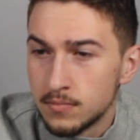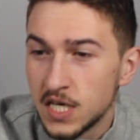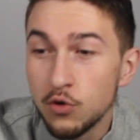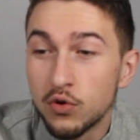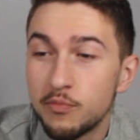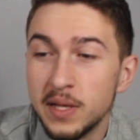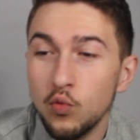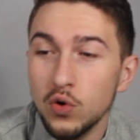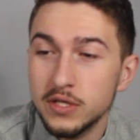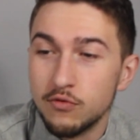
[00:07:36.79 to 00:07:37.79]
He would have
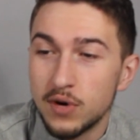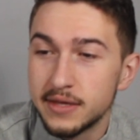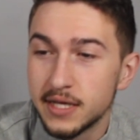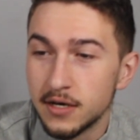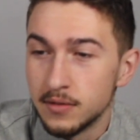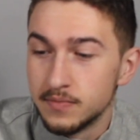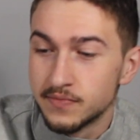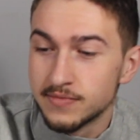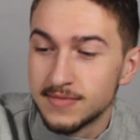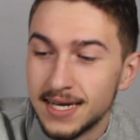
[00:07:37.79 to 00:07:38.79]
been wounded right there.
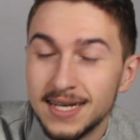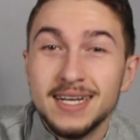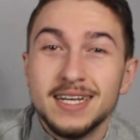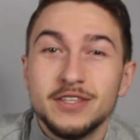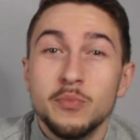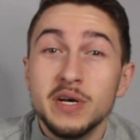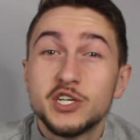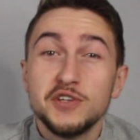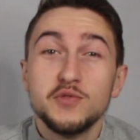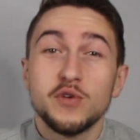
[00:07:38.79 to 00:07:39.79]
The
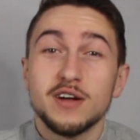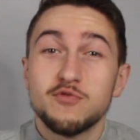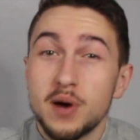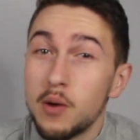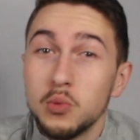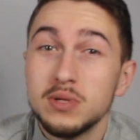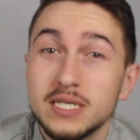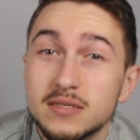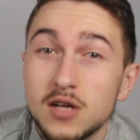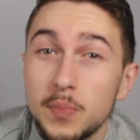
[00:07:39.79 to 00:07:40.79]
mission would have probably
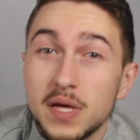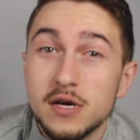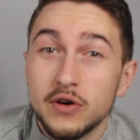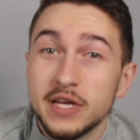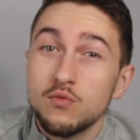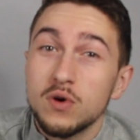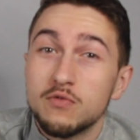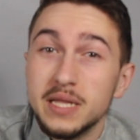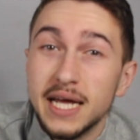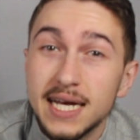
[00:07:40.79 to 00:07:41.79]
stopped here. He would have
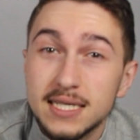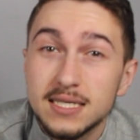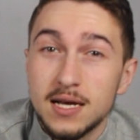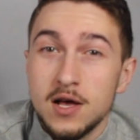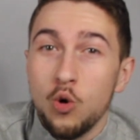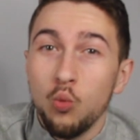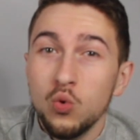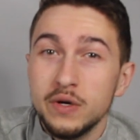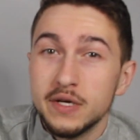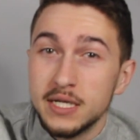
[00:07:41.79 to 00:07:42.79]
been hit,
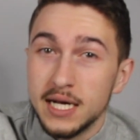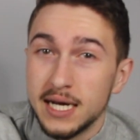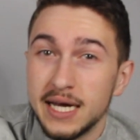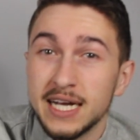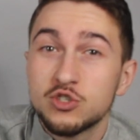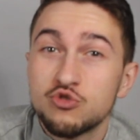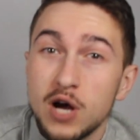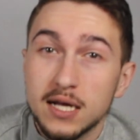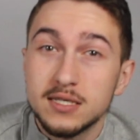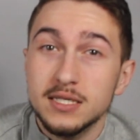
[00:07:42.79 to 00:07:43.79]
wounded,
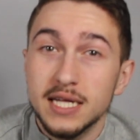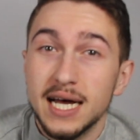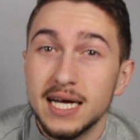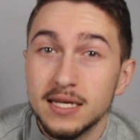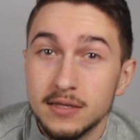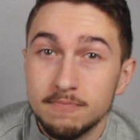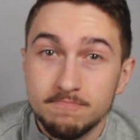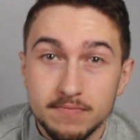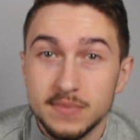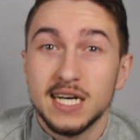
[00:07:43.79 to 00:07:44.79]
extracted, and
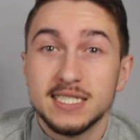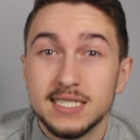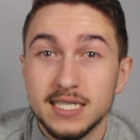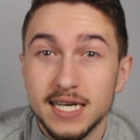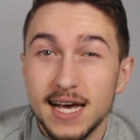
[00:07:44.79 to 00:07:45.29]
that's the